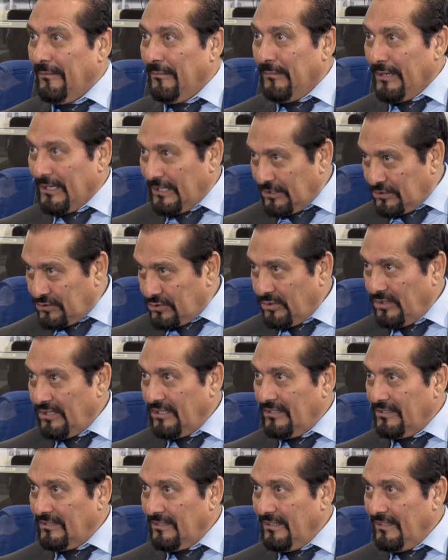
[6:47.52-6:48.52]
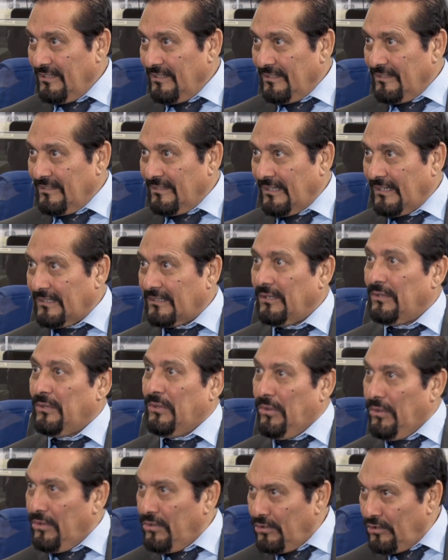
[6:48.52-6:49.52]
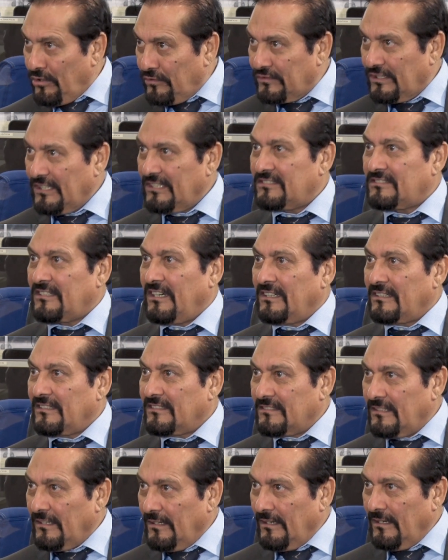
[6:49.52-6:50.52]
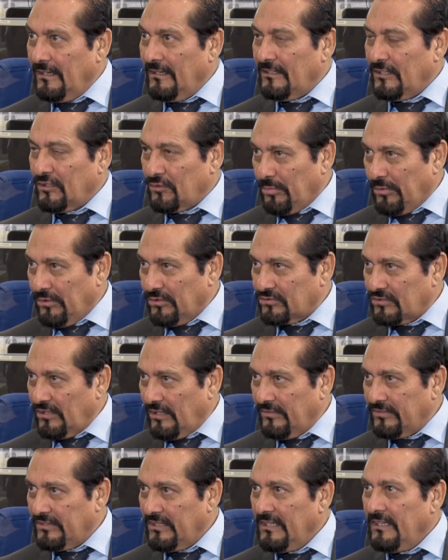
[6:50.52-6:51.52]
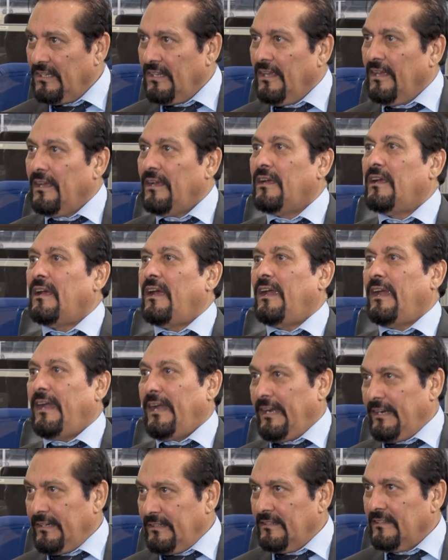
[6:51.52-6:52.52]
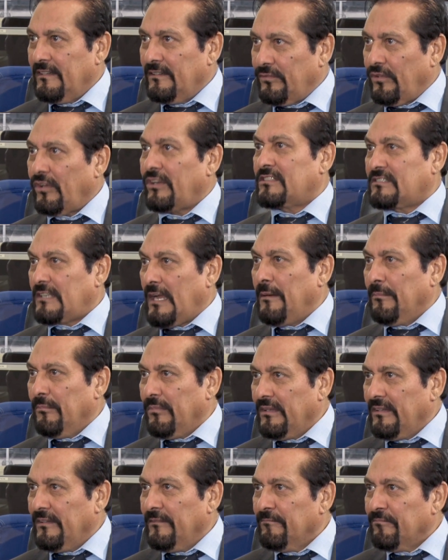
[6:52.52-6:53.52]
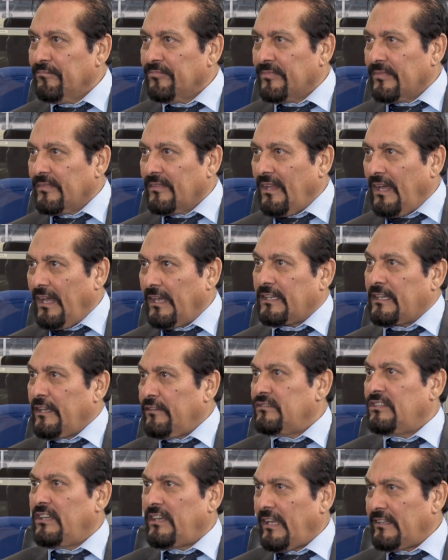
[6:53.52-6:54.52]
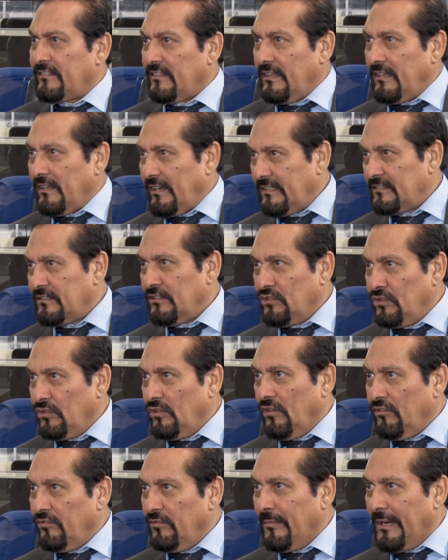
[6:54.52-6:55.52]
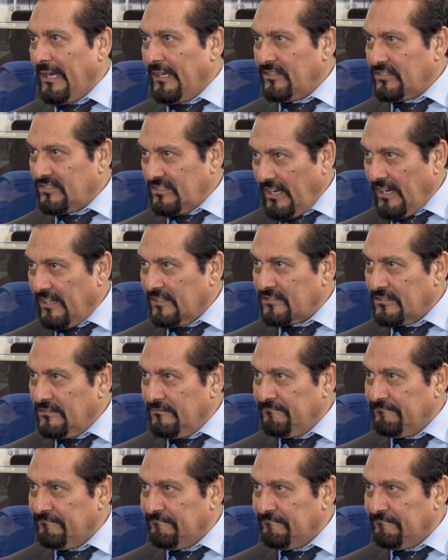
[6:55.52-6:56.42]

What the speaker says: making sure that the whole of the estate is disposed of. And for example, I give the residue of my estate